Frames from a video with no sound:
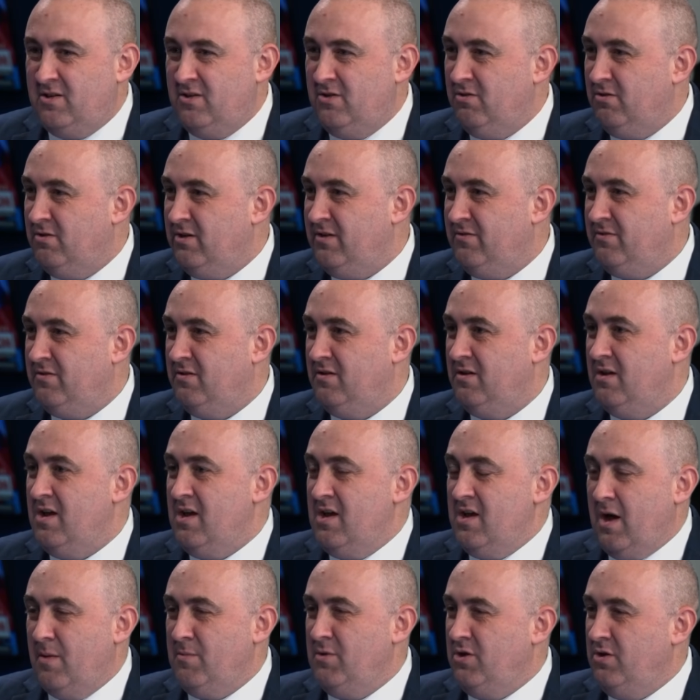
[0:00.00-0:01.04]
You don't even,
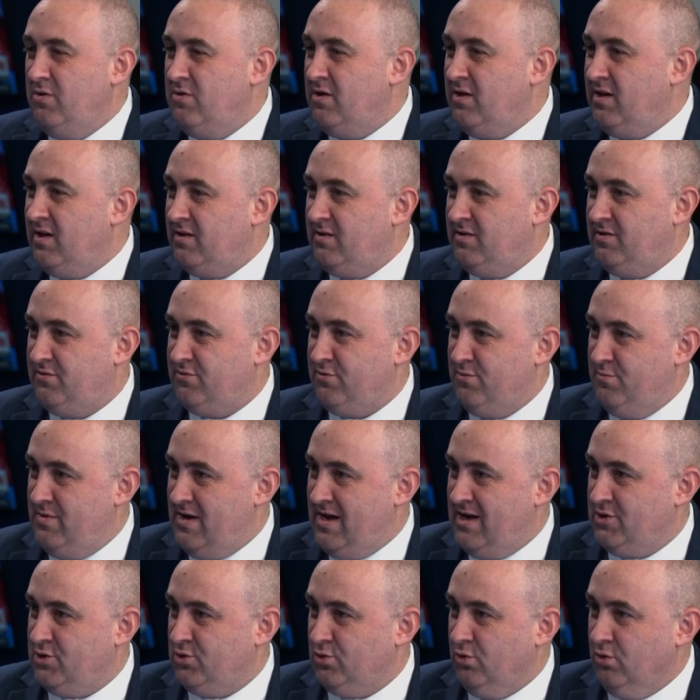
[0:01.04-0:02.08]
I mean, you can get this from
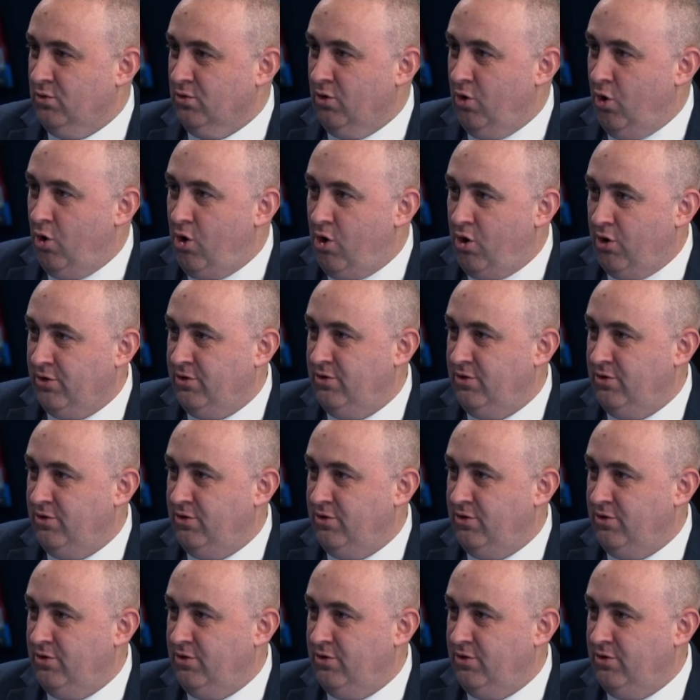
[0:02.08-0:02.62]
natural law.